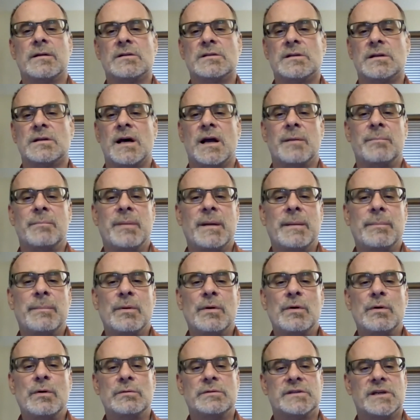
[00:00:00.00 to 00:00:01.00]
there's a lot of
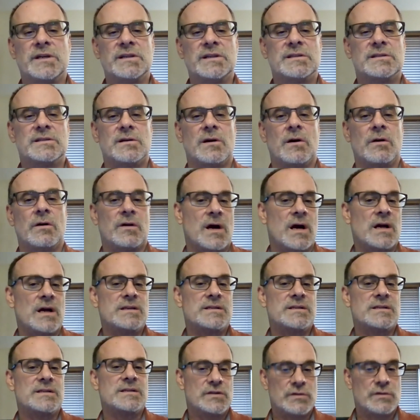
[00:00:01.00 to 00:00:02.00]
people who just are
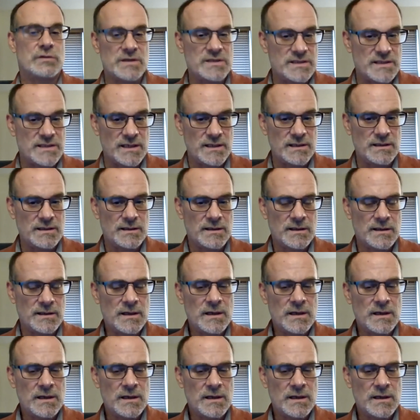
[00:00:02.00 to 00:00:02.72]
not interested.